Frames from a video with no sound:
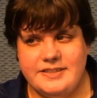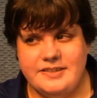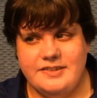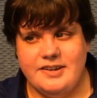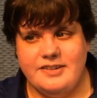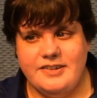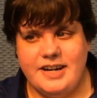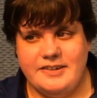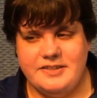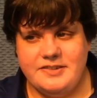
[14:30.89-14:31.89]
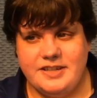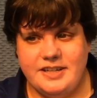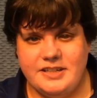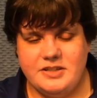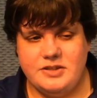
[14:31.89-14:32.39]
You now know how to
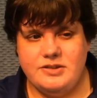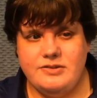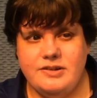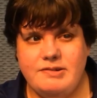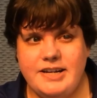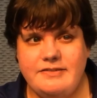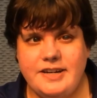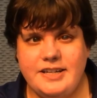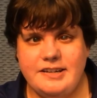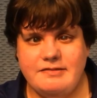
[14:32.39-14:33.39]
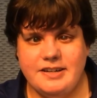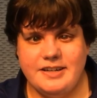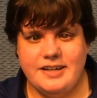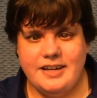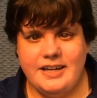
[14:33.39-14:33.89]
connect to a Wi-Fi network
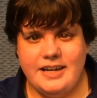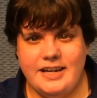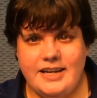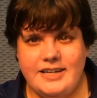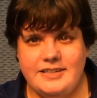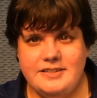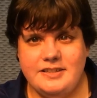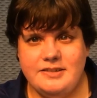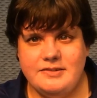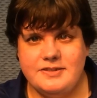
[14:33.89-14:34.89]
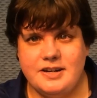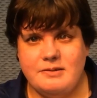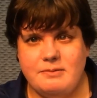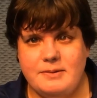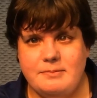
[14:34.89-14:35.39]
and use our
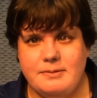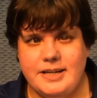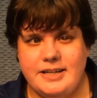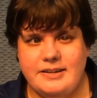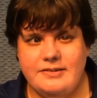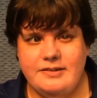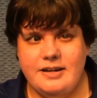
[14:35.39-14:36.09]
web radio,